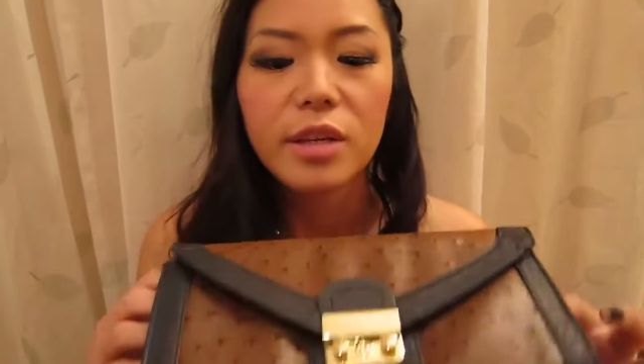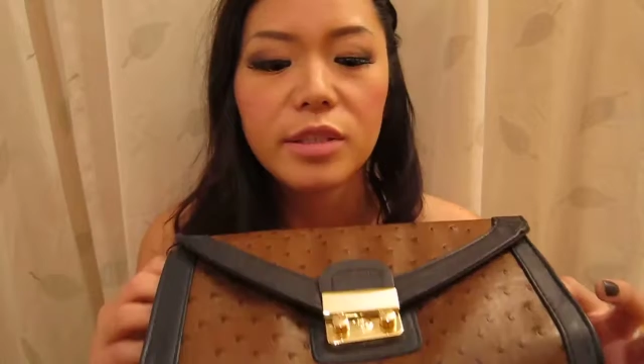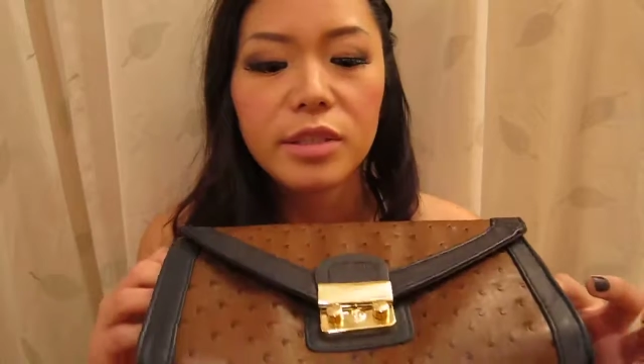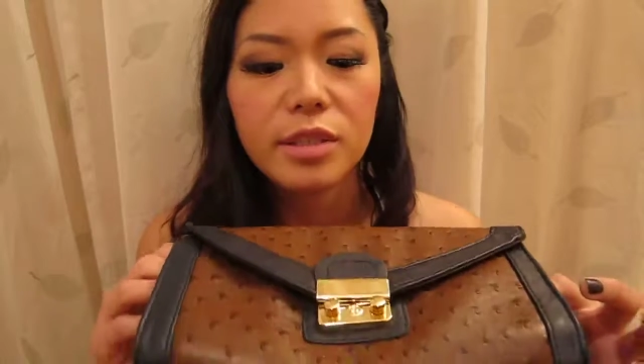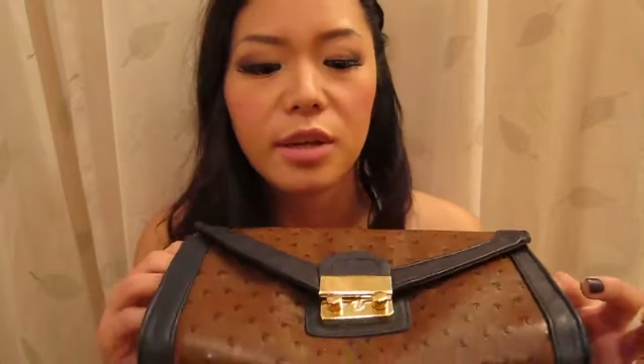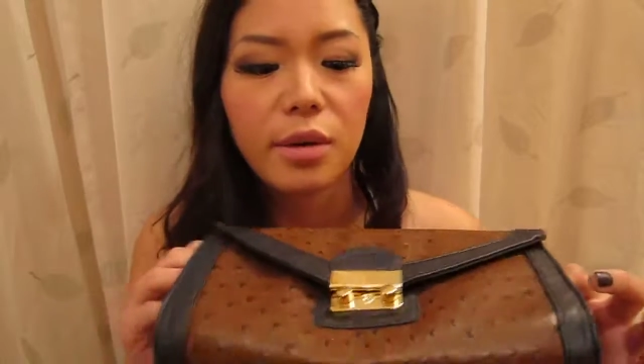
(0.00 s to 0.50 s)

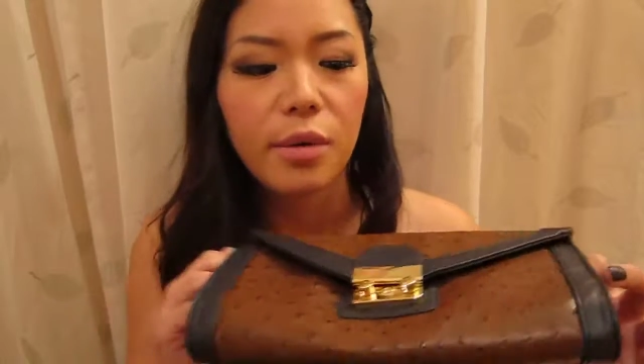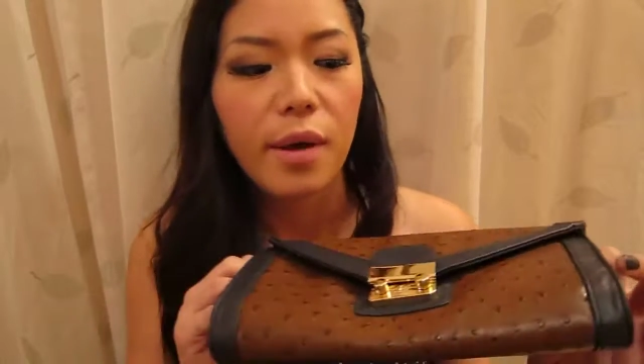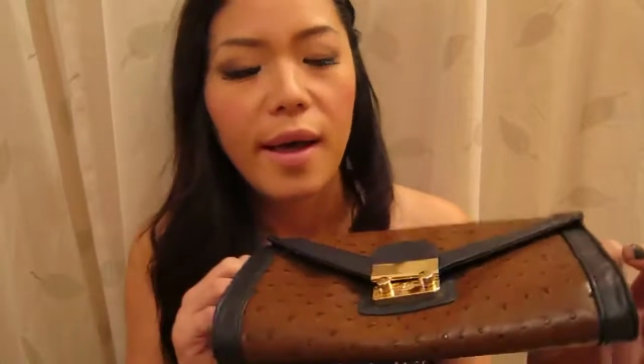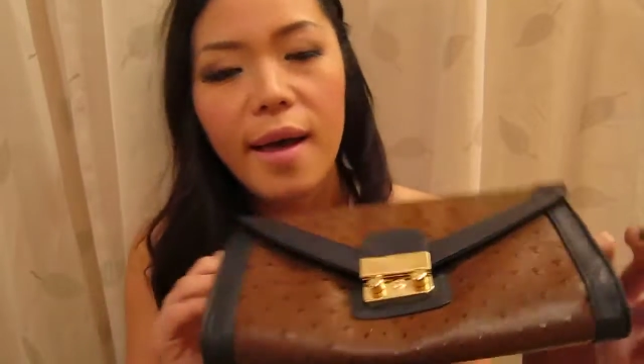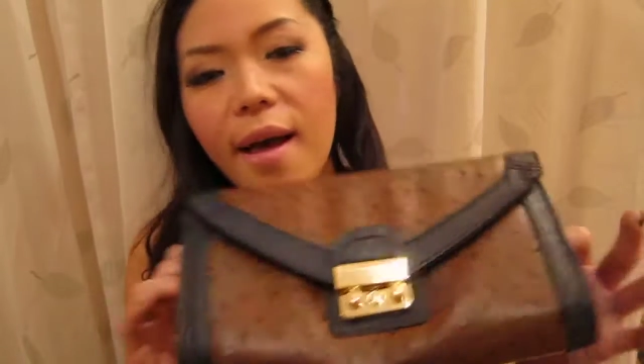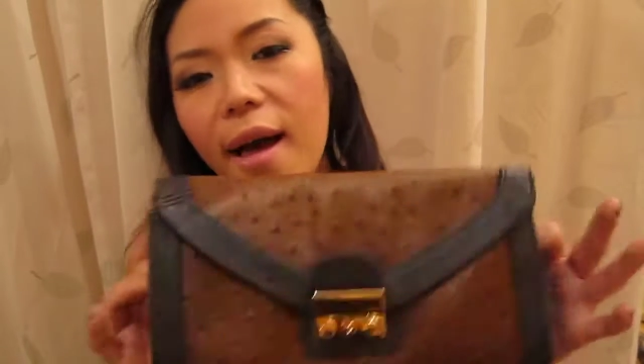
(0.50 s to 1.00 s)
So
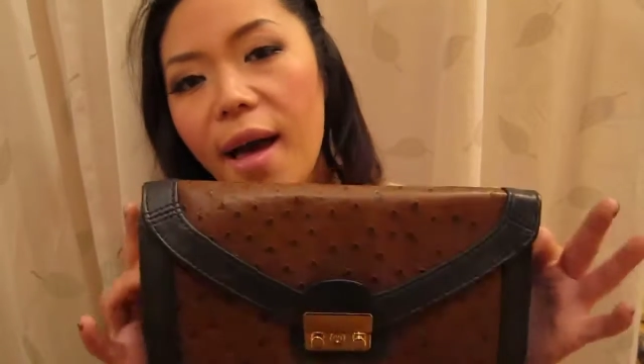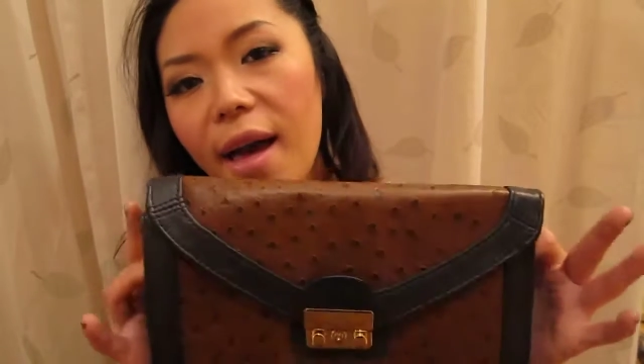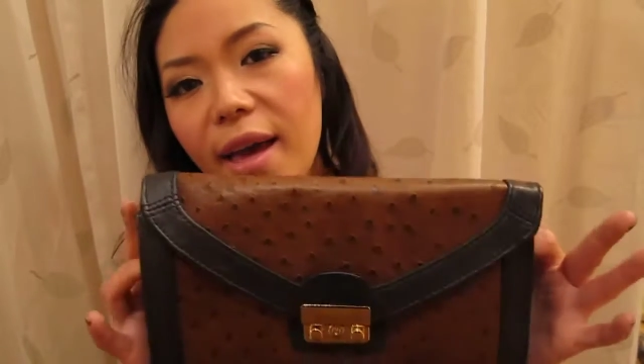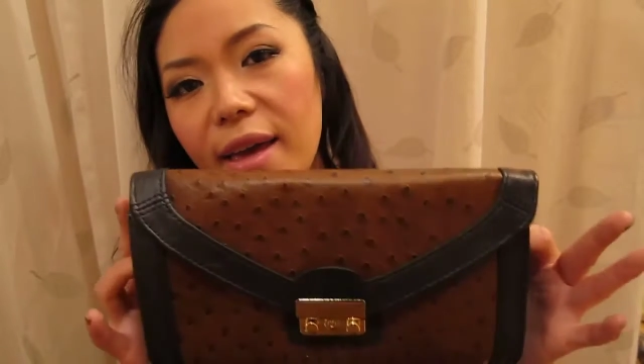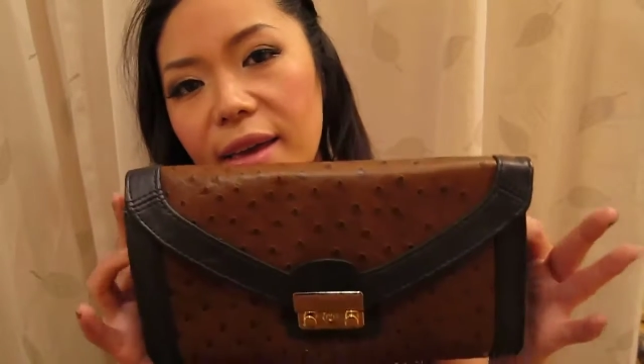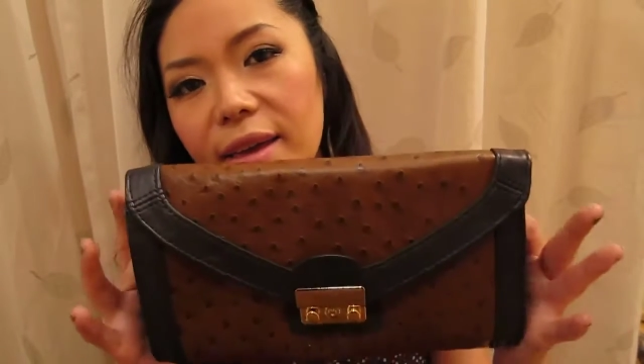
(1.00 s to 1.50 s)

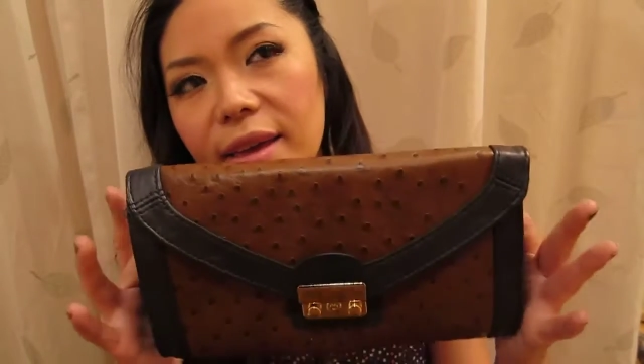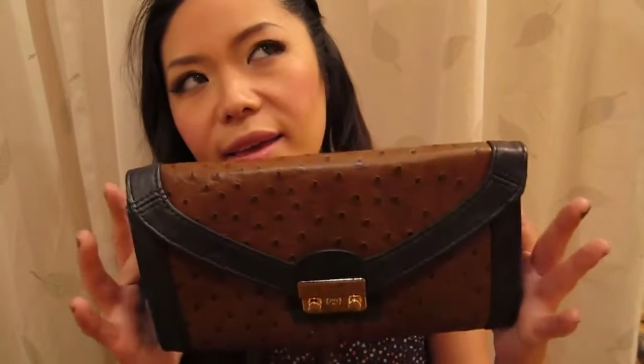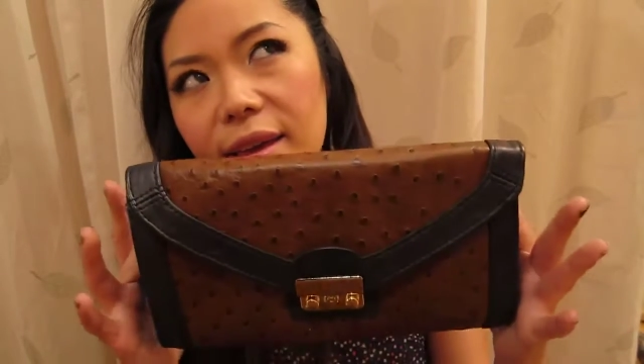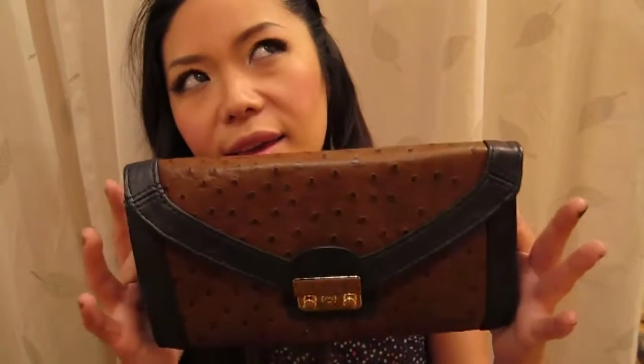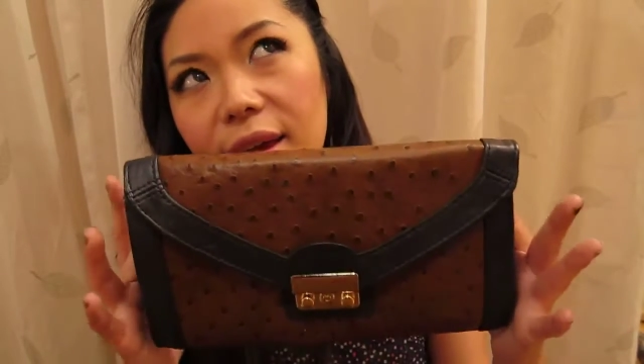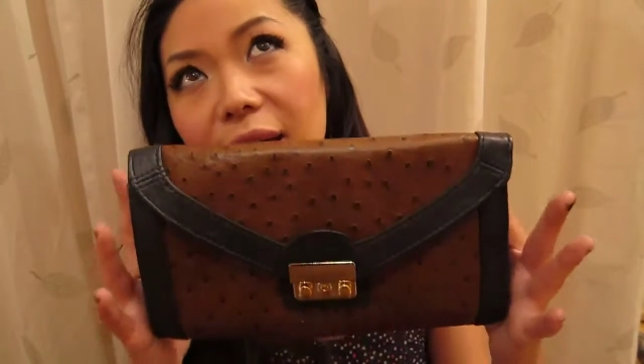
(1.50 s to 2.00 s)
I
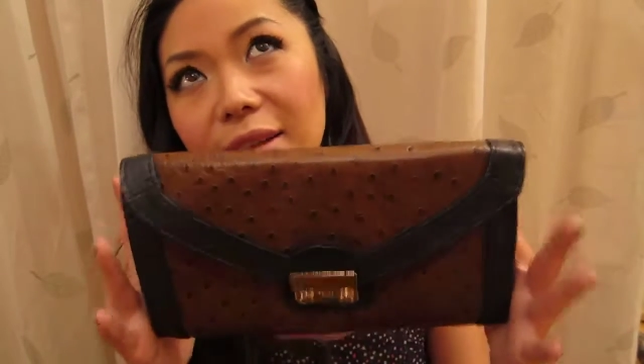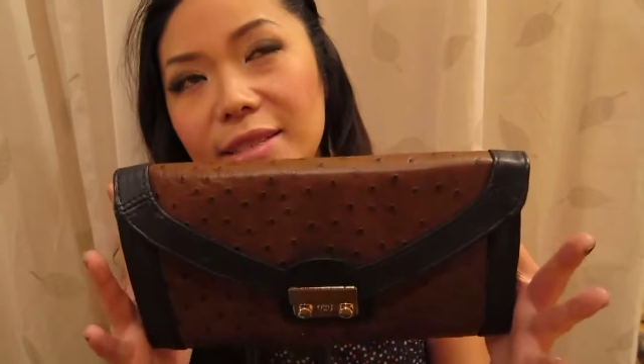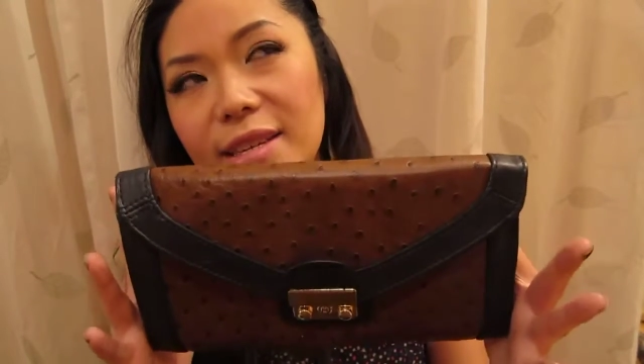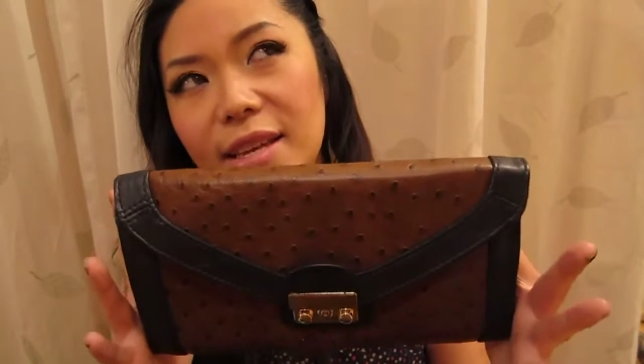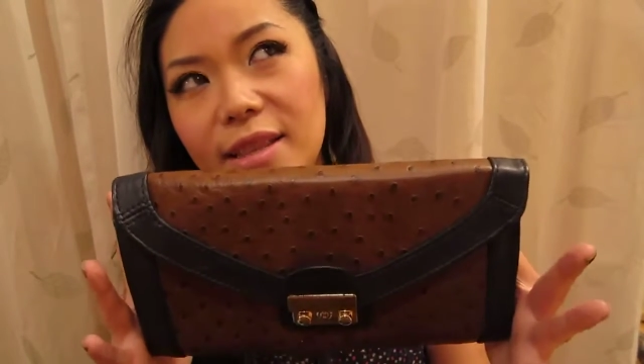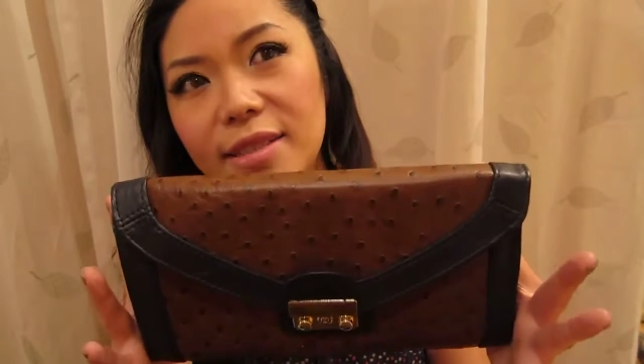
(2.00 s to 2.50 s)
had
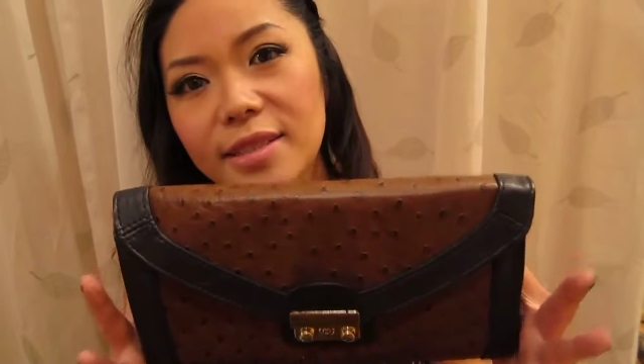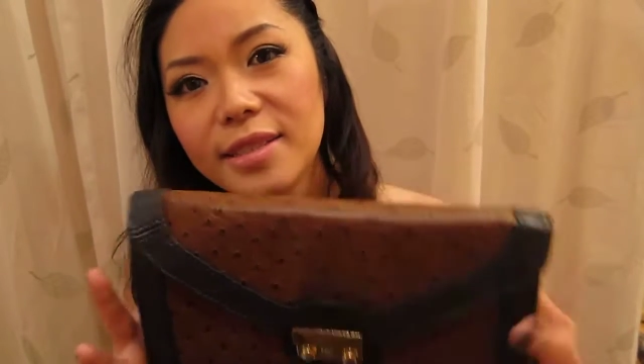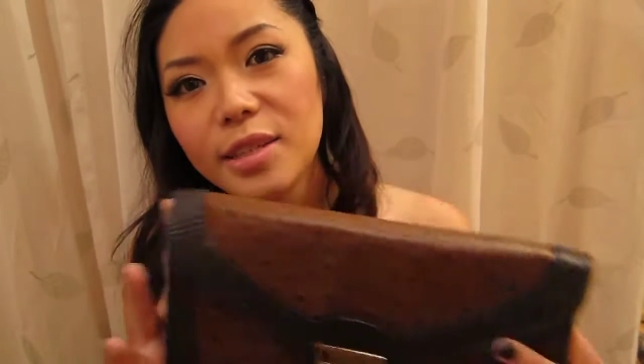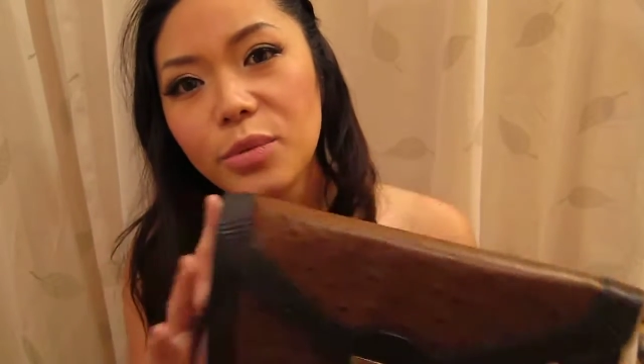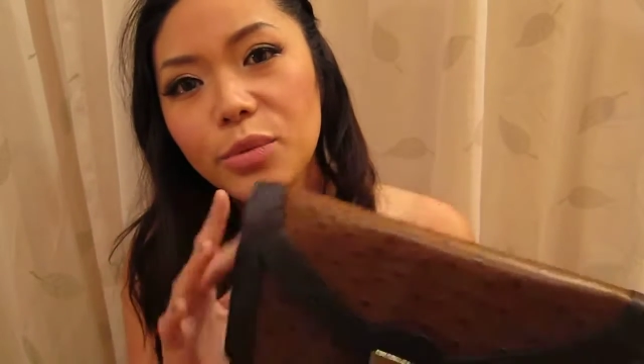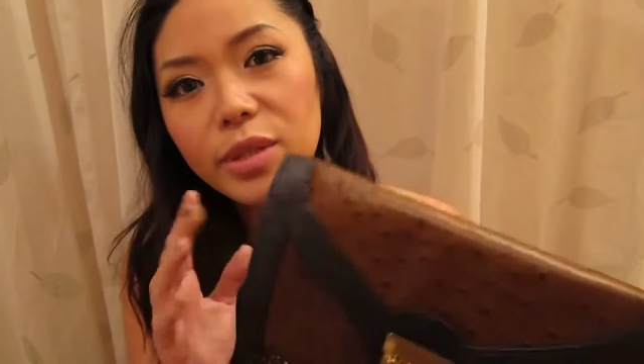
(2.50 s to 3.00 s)
to get this
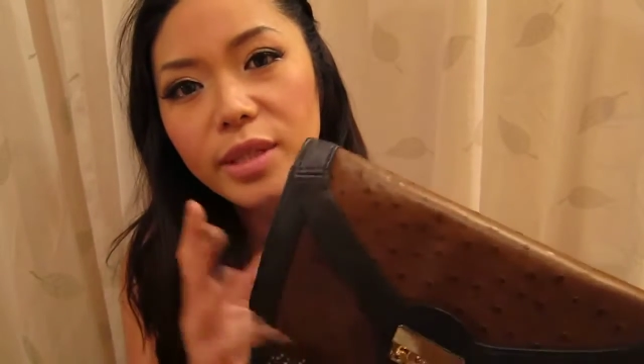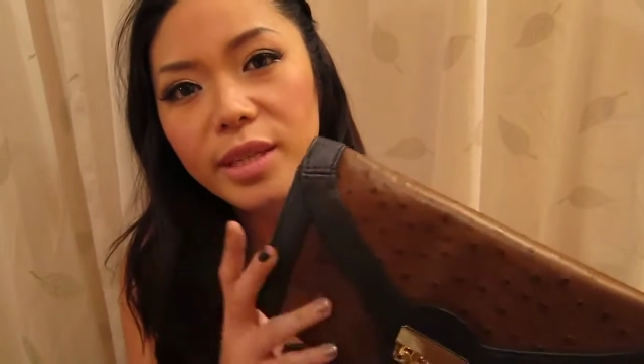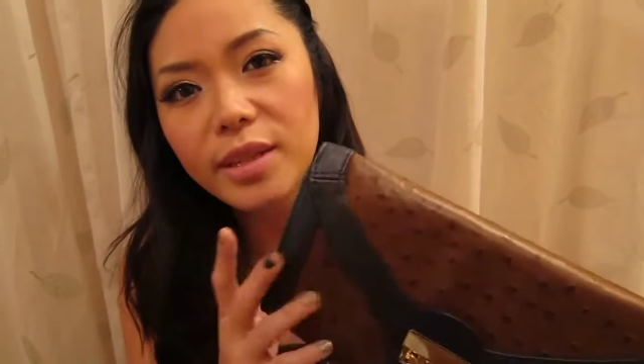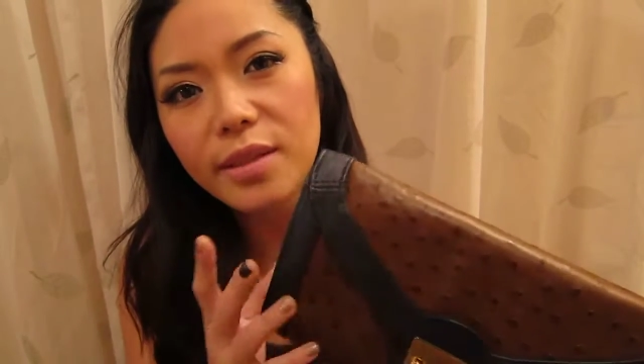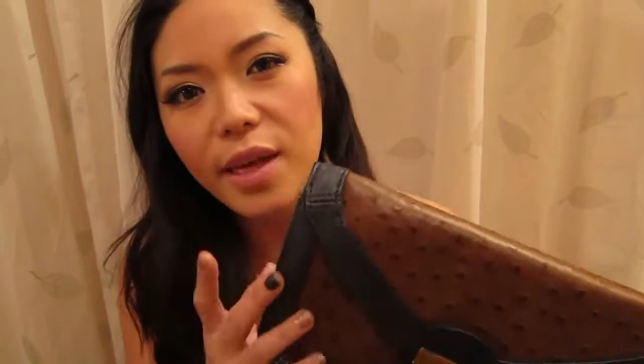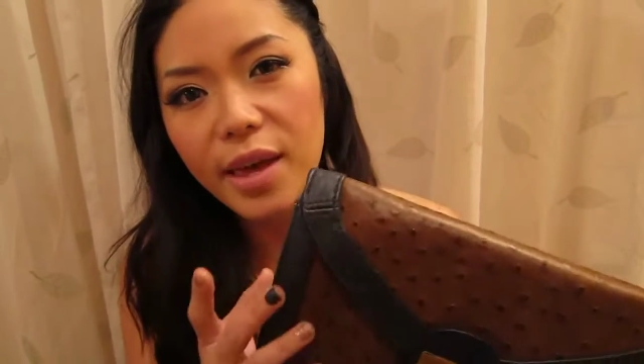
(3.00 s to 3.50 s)
because I
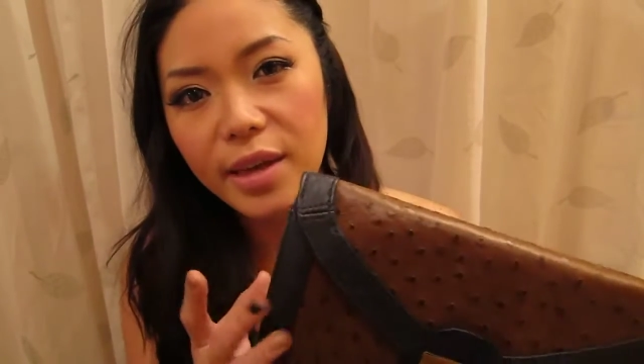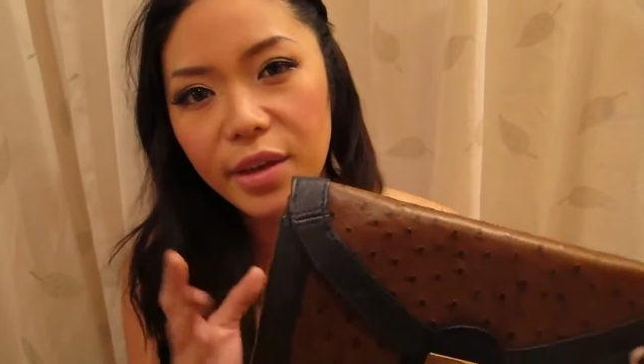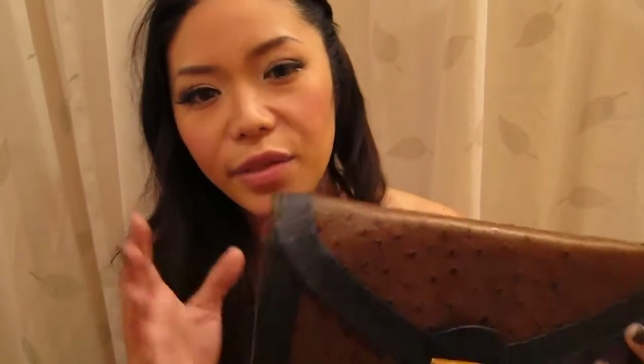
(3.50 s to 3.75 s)
really like